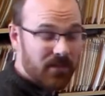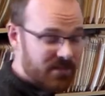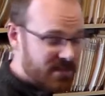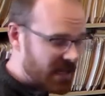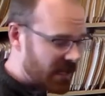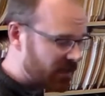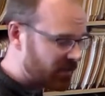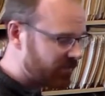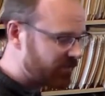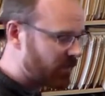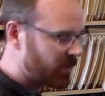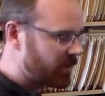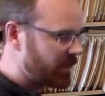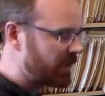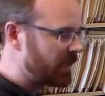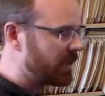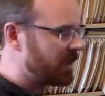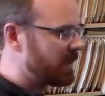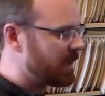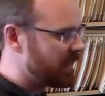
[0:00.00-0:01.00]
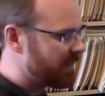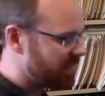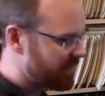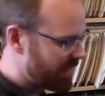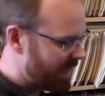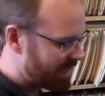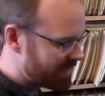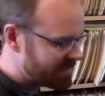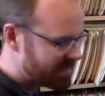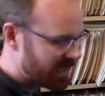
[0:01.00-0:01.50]
telephoning,
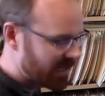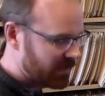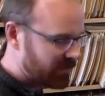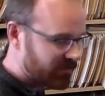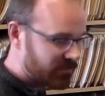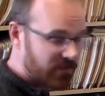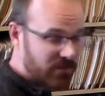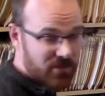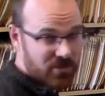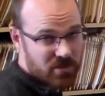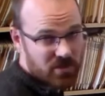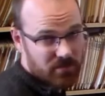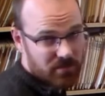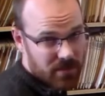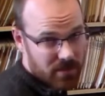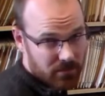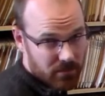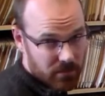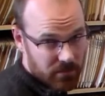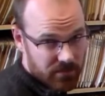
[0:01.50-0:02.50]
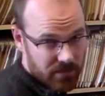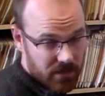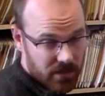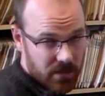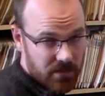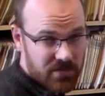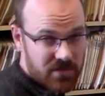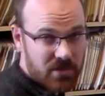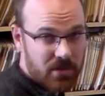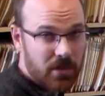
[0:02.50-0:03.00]
that telephone should be moved
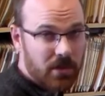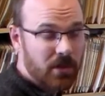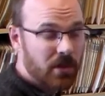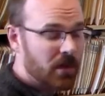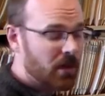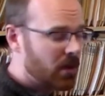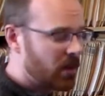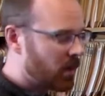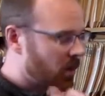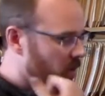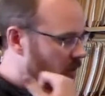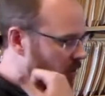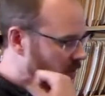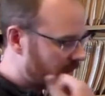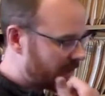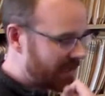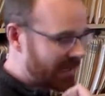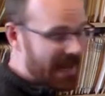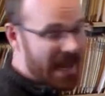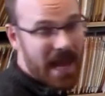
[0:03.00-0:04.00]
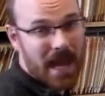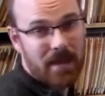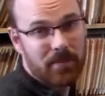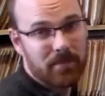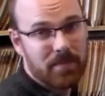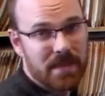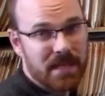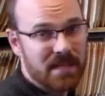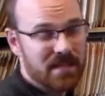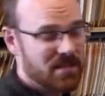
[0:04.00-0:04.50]
closer or get a
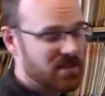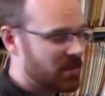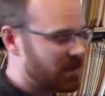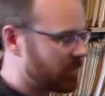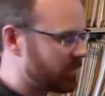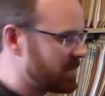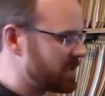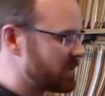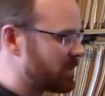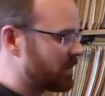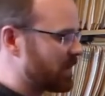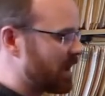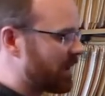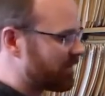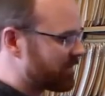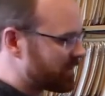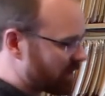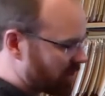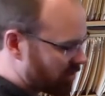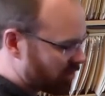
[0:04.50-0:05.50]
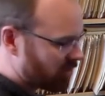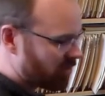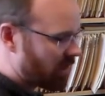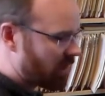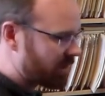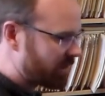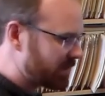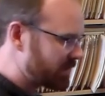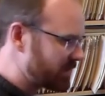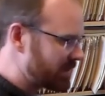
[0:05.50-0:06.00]
headpiece so that we don't have to
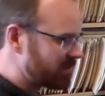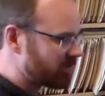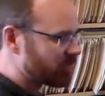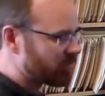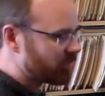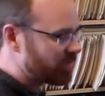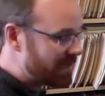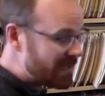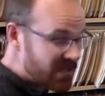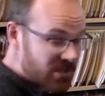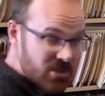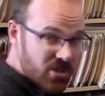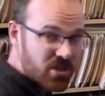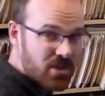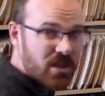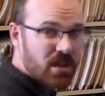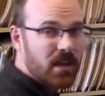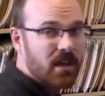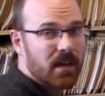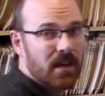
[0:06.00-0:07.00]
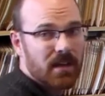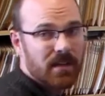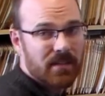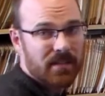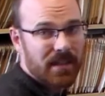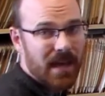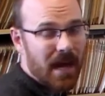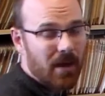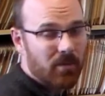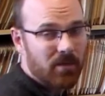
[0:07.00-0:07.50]
chronically reach.
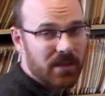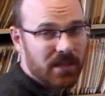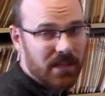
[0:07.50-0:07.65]
That would